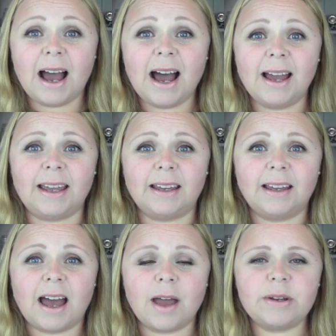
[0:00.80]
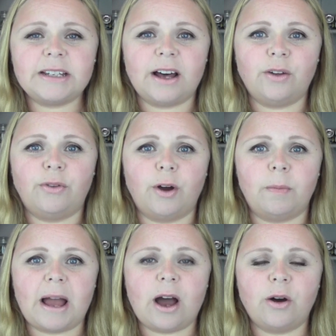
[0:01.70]
Hi, I'm Adele
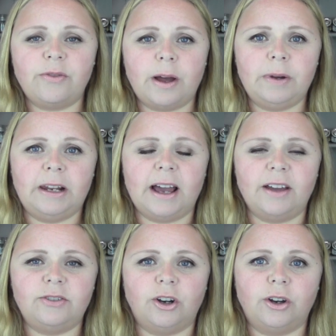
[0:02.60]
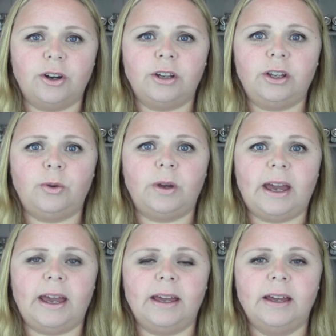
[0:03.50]
from our family life dot co dot U
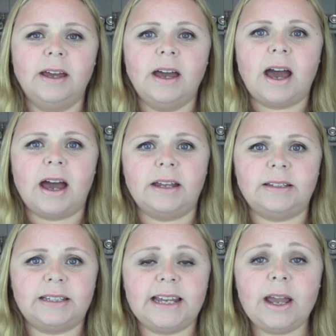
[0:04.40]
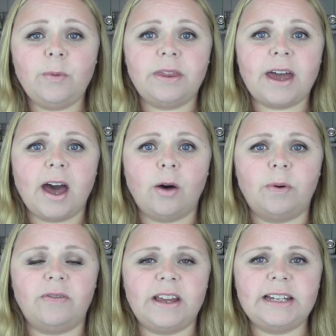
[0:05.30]
K, and today, with the
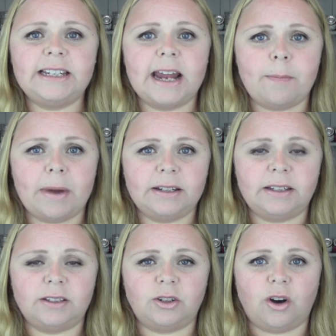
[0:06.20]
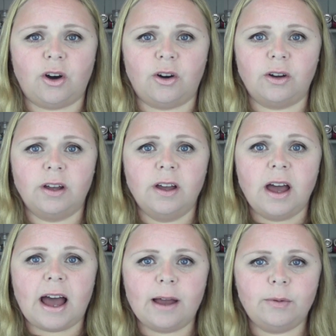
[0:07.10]
help of internet matters dot org,
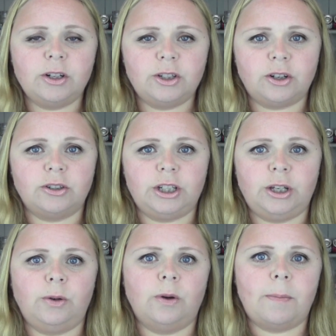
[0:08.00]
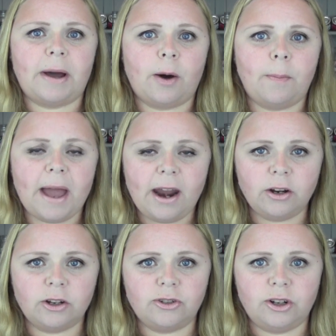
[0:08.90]
I'm going to talk to you about
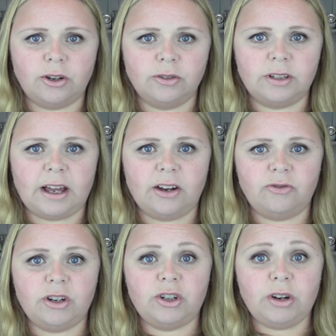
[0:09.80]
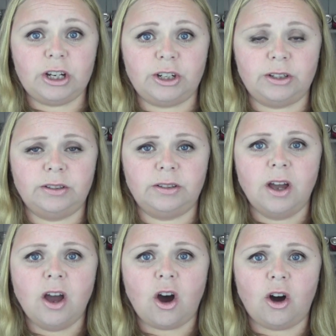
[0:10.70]
parent controls and restrictions
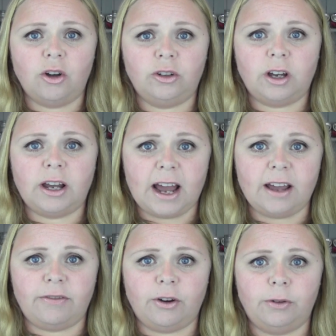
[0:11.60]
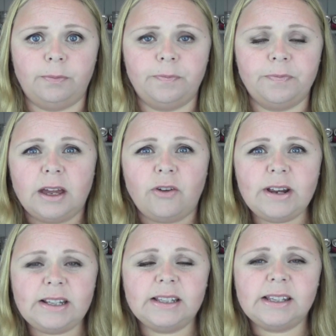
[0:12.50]
on an iPhone. A
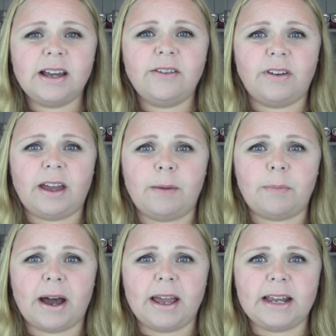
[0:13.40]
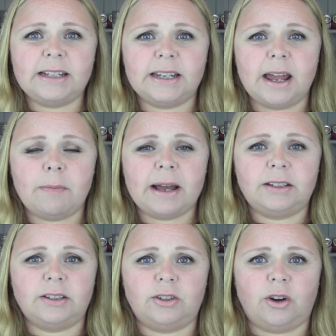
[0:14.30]
recent survey by internet
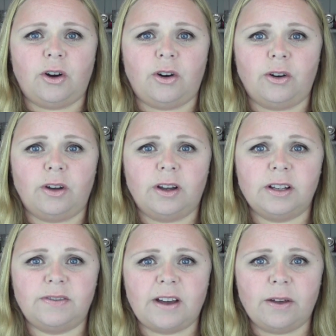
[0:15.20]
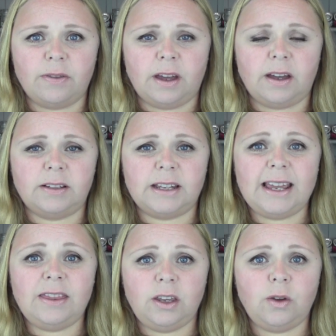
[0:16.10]
matters dot org has found that
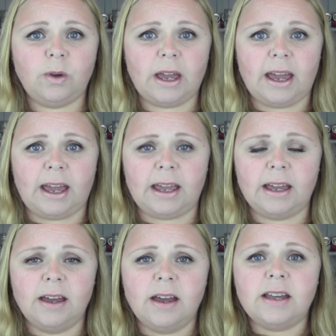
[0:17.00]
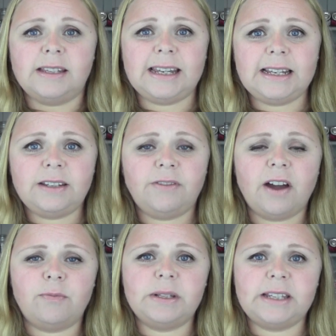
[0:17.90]
in the U K,
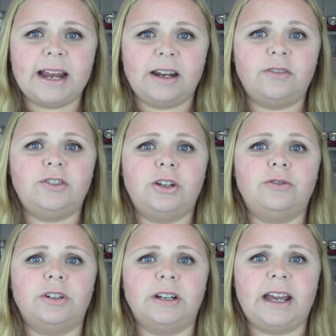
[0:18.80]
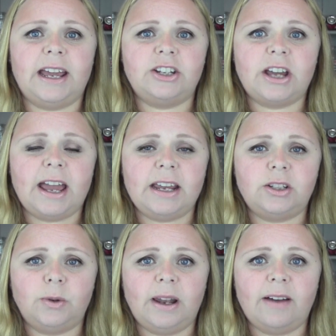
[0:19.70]
sixty-five percent of children aged eight
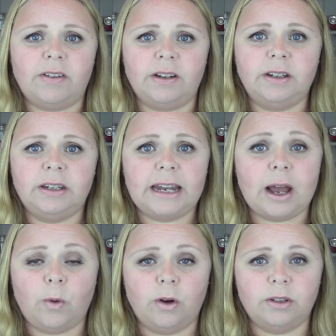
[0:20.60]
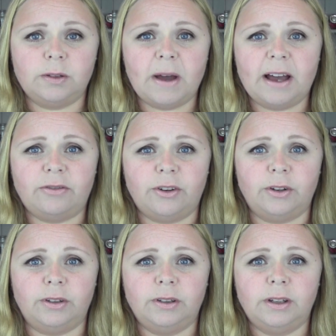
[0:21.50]
to eleven now own a
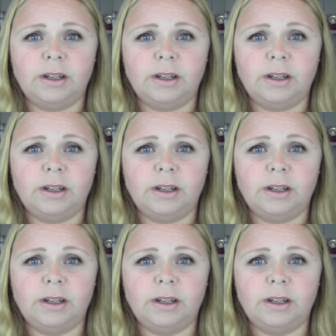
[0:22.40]
smartphone.